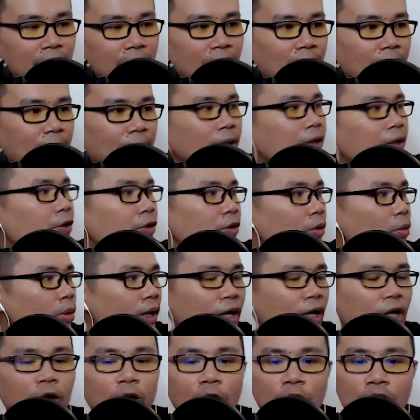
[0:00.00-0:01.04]
But you don't want
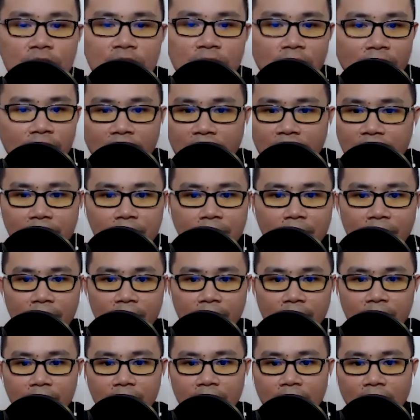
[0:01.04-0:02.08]
to close down
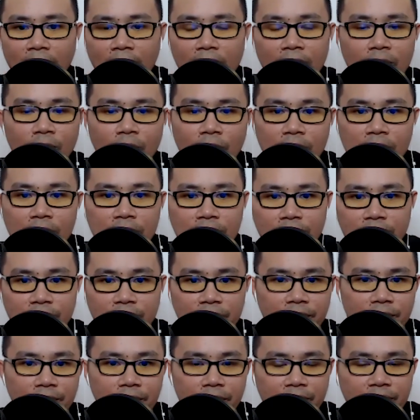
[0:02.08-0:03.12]
everybody. Otherwise, if
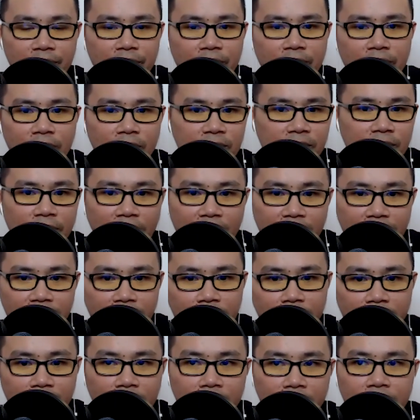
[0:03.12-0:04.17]
you close on
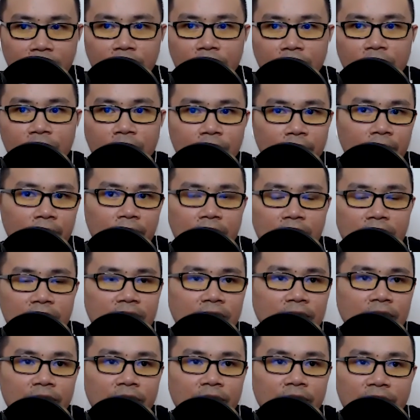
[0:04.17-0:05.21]
everybody, you're going to
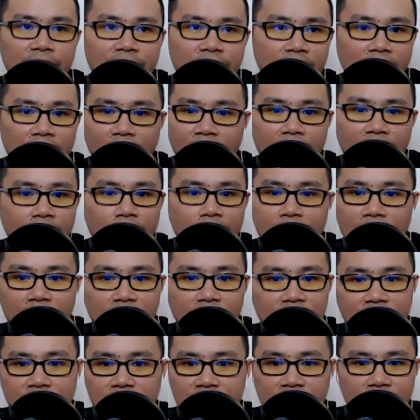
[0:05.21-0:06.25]
start to feel like everybody
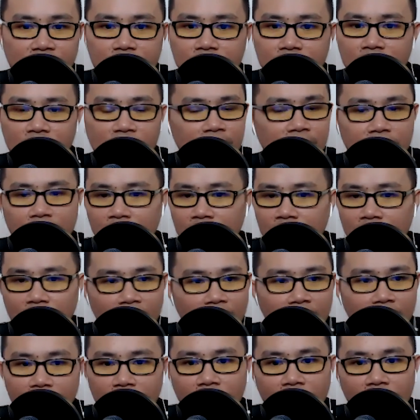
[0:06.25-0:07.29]
is the same thing. They
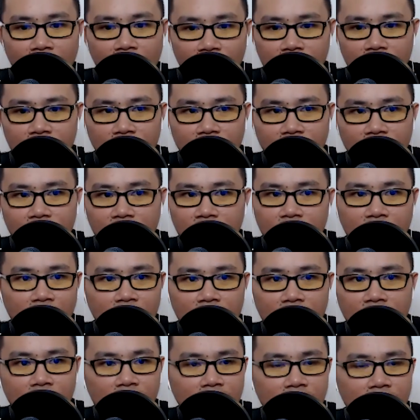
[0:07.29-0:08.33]
are not. They are
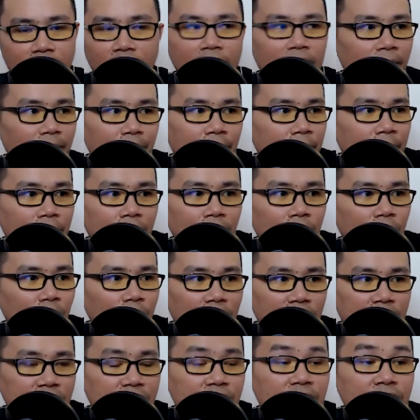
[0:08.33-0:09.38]
not. They are people who
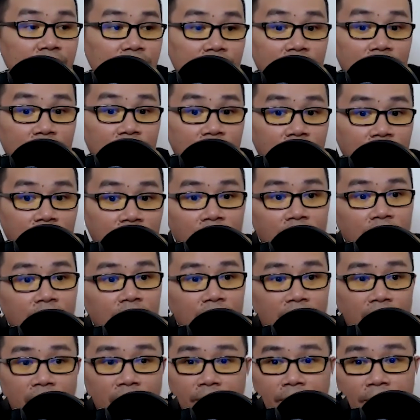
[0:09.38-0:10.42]
are sincere.
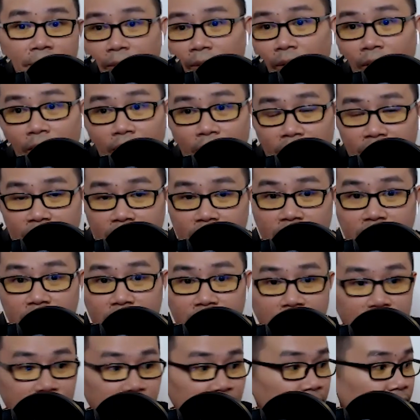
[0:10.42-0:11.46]
They are people who are not
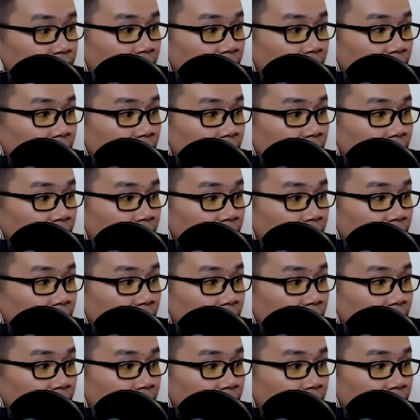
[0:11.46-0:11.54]
sincere.